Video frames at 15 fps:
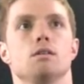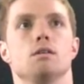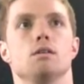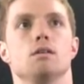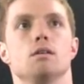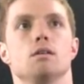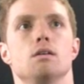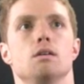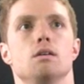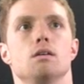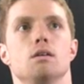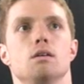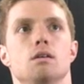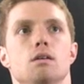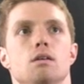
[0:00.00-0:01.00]

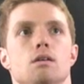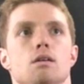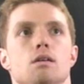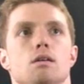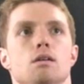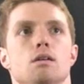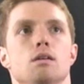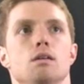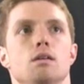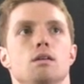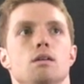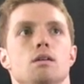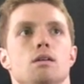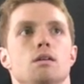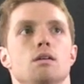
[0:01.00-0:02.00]

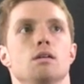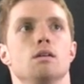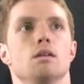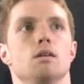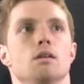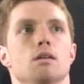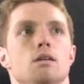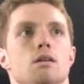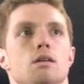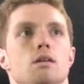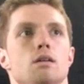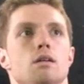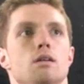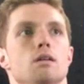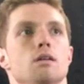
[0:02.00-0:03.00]

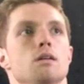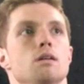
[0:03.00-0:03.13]
[no speech]